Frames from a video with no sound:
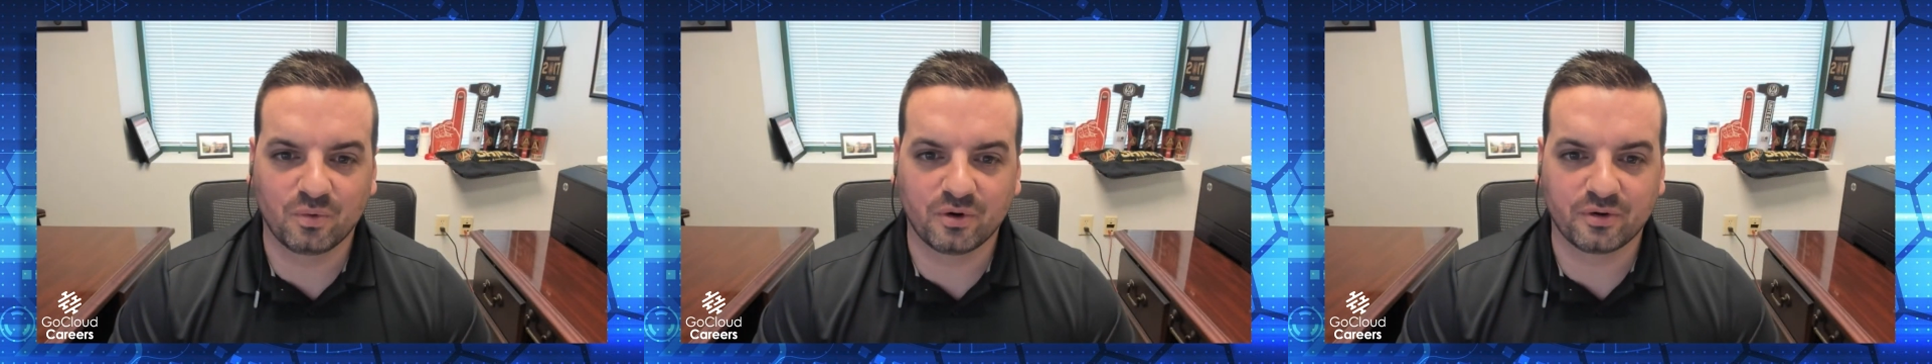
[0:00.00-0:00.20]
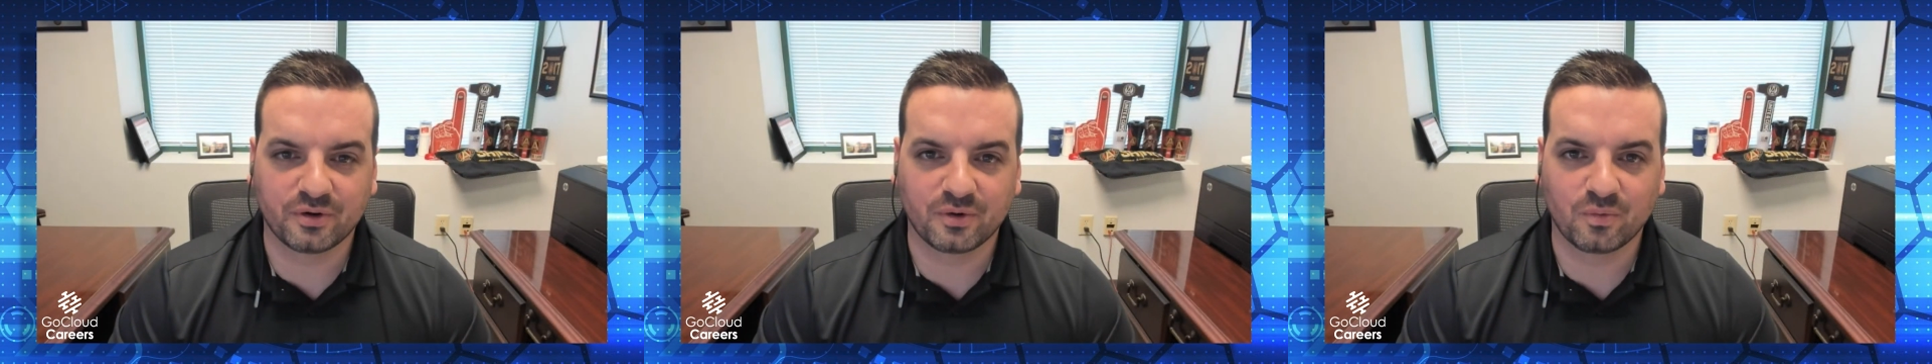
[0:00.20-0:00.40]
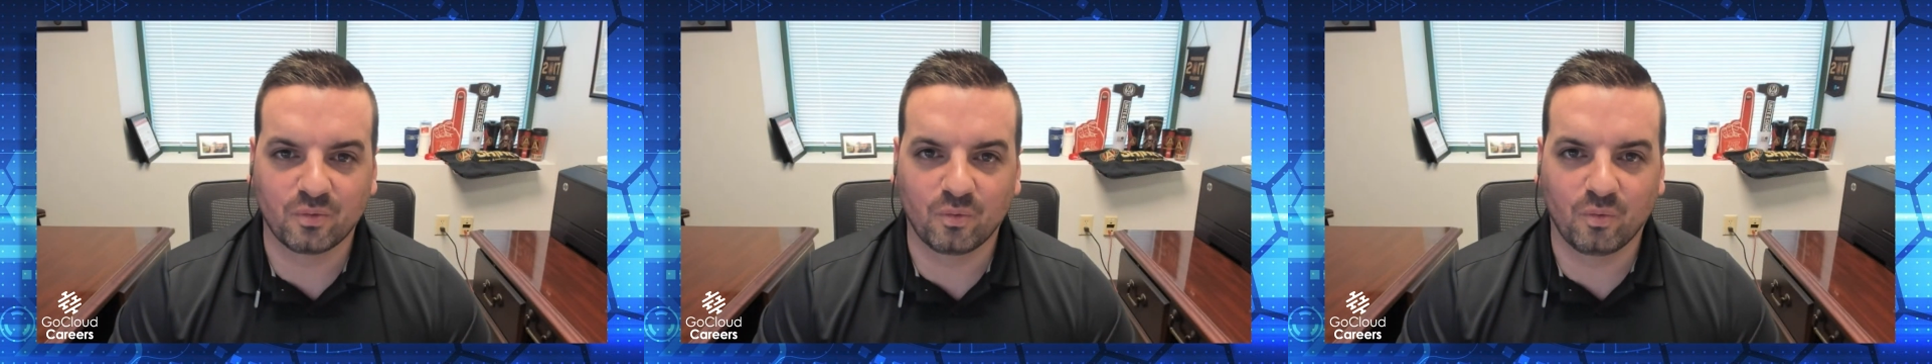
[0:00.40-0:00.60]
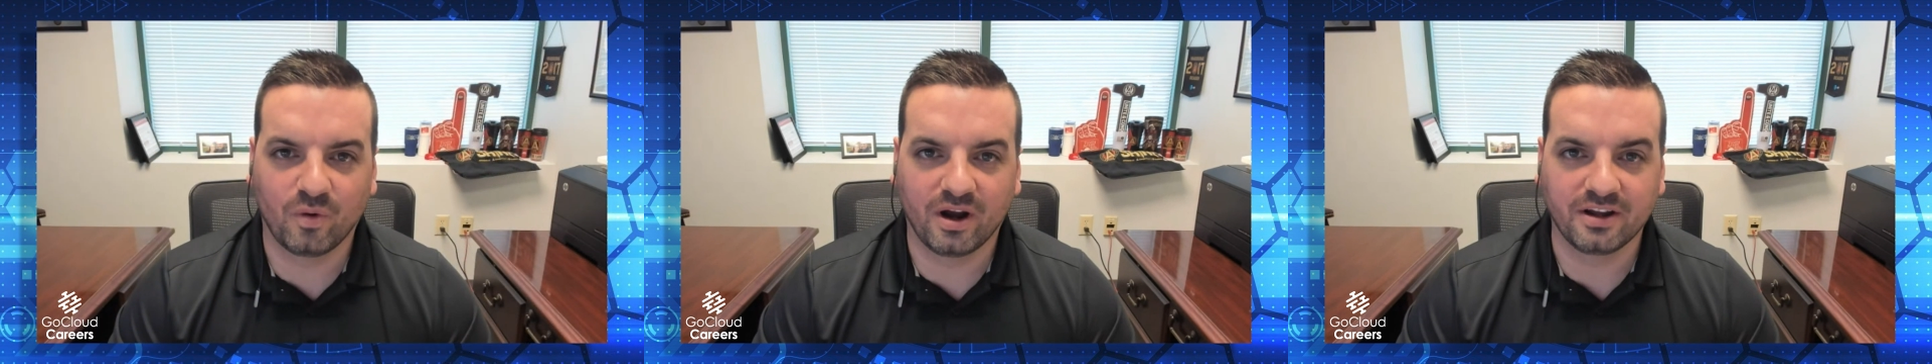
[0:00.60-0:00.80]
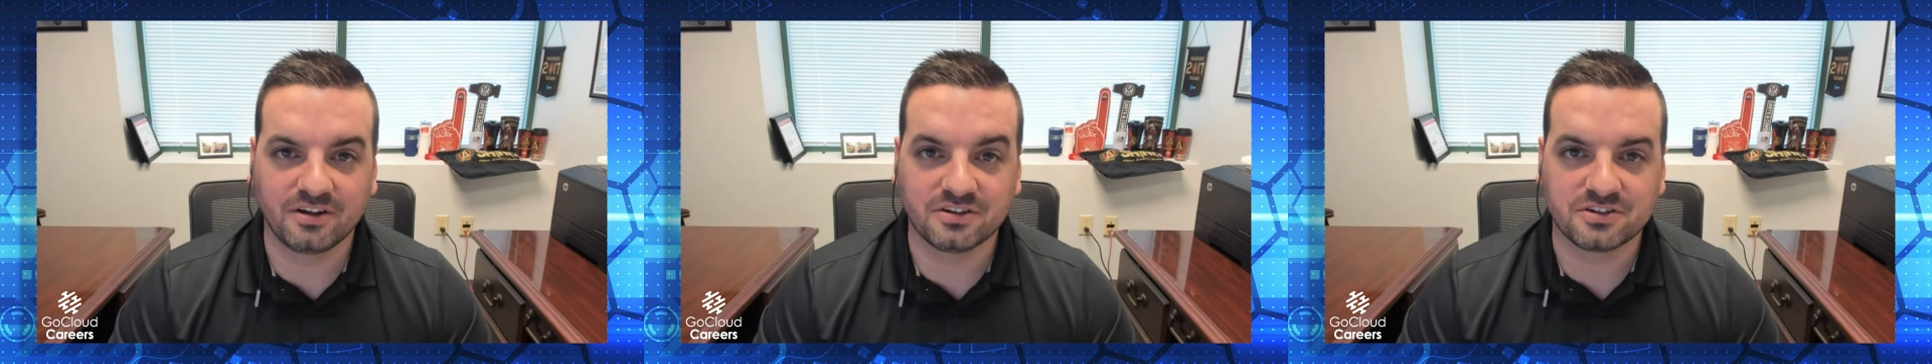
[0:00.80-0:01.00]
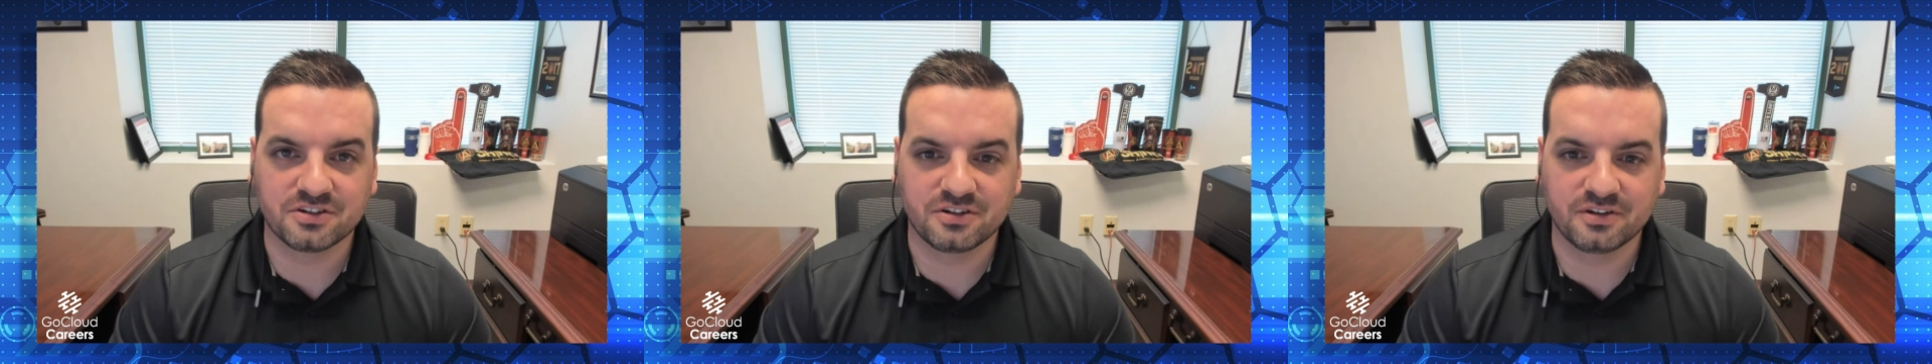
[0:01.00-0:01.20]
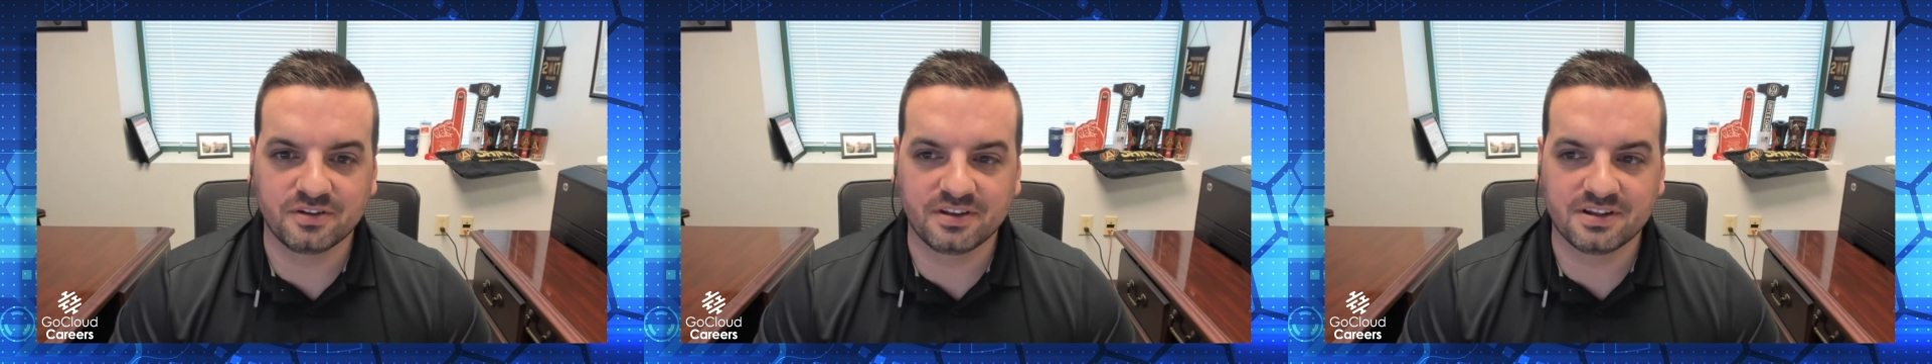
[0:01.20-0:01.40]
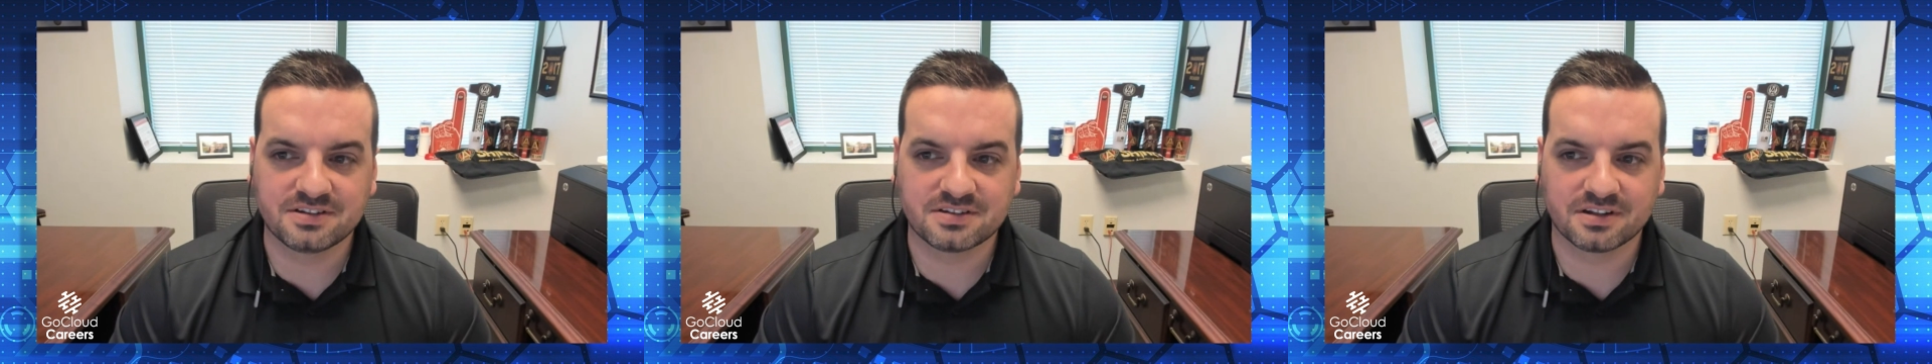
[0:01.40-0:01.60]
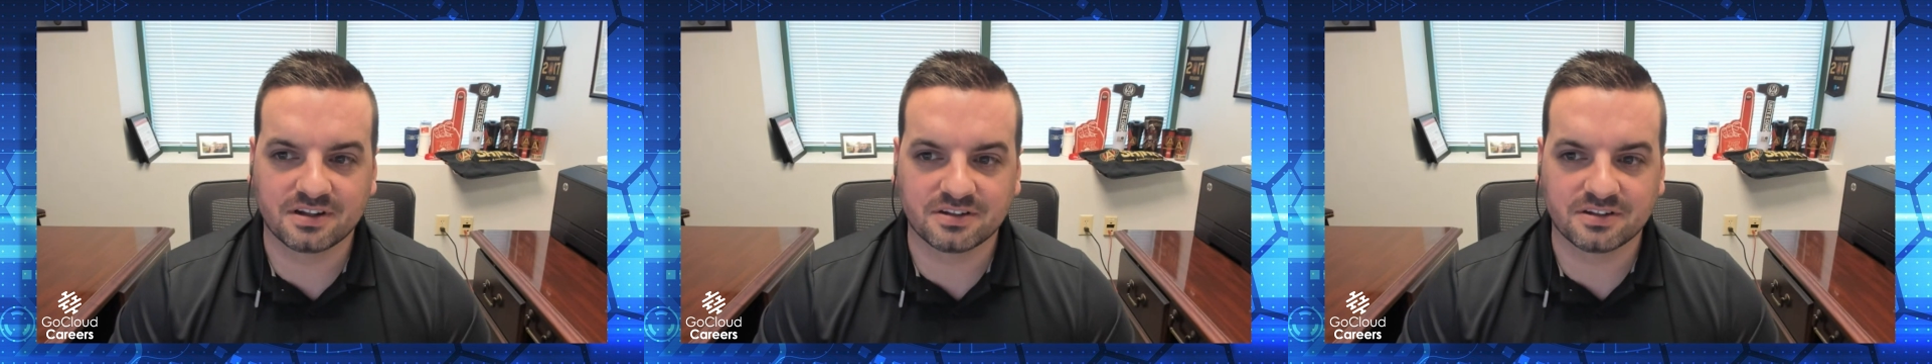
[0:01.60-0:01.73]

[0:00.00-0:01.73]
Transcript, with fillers: wondering why you should do this,